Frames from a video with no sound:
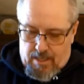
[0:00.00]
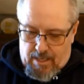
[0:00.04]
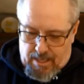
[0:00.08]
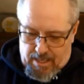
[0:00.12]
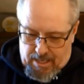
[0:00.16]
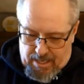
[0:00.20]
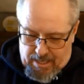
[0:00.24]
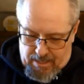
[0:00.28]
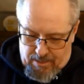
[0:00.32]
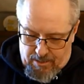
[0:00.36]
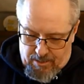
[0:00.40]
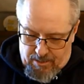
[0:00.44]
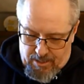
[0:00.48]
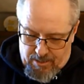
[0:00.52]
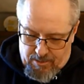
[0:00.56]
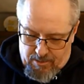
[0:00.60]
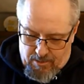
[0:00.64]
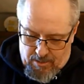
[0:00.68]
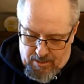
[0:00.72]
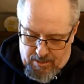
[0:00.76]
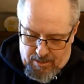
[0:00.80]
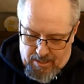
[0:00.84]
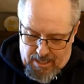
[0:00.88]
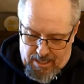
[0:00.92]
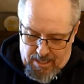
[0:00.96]
and you're just
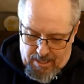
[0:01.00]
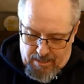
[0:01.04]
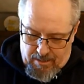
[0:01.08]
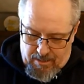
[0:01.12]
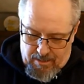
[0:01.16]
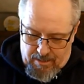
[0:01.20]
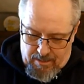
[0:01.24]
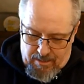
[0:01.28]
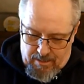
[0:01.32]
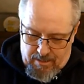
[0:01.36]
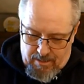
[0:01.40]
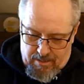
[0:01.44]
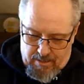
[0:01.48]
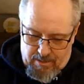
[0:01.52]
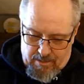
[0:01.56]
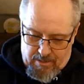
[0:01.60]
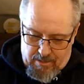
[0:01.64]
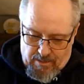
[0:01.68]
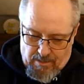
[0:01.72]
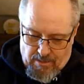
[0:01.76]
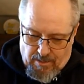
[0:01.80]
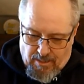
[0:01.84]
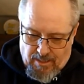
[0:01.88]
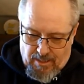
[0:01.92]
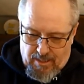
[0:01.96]
going to kind of
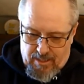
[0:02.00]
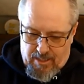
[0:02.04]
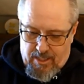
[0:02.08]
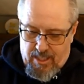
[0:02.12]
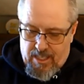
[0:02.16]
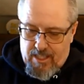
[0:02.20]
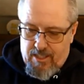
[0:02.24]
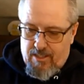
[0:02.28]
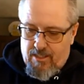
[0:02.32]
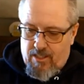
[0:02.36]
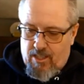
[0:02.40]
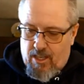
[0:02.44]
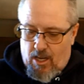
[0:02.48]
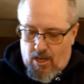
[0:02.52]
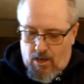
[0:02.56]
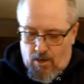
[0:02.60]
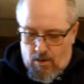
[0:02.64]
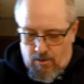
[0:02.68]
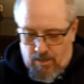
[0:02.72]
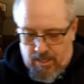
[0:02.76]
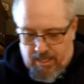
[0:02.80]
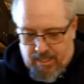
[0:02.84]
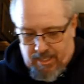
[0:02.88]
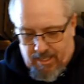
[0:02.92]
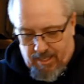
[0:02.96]
just
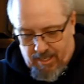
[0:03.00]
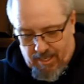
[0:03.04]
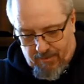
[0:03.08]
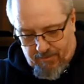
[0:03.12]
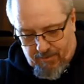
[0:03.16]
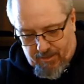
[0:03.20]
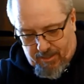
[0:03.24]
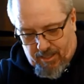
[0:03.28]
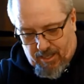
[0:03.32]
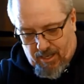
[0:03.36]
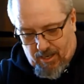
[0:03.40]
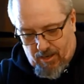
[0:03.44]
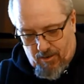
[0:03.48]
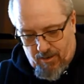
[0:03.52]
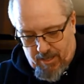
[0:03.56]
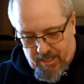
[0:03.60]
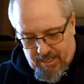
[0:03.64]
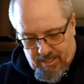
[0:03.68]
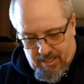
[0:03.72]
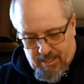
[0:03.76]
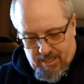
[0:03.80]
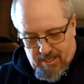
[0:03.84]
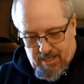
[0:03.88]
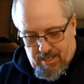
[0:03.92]
coat it, enough to coat it